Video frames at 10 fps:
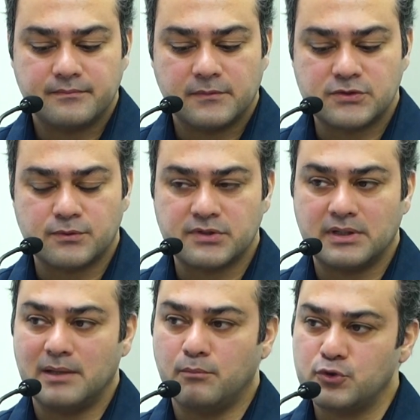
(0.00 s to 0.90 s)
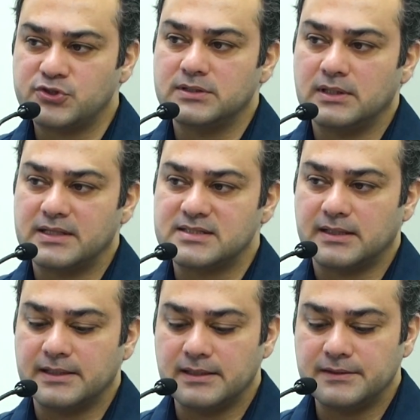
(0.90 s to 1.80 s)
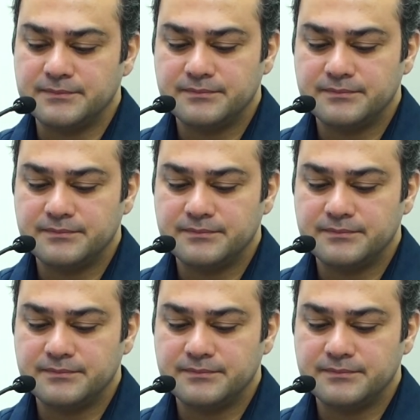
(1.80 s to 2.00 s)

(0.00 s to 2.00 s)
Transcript: This was an emotional exile,